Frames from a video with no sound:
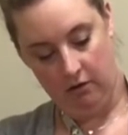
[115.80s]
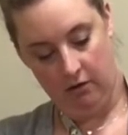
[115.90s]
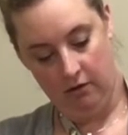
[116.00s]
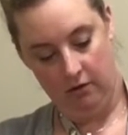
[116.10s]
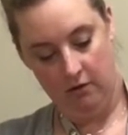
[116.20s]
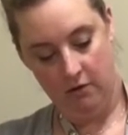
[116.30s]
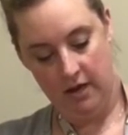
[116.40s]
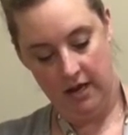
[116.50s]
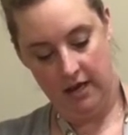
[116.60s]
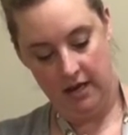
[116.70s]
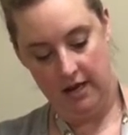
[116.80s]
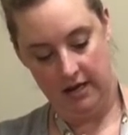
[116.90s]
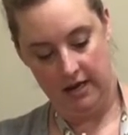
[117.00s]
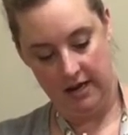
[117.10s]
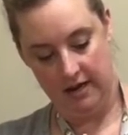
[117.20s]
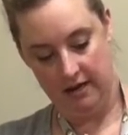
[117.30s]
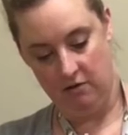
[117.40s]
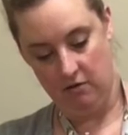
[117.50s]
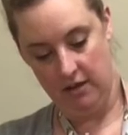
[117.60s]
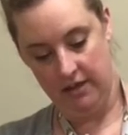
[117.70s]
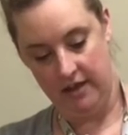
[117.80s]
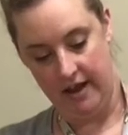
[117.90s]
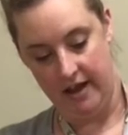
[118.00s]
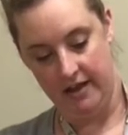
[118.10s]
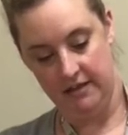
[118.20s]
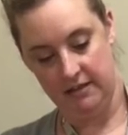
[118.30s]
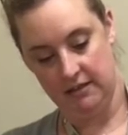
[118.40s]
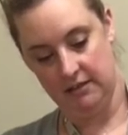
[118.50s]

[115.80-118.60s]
Go ahead and add all of that.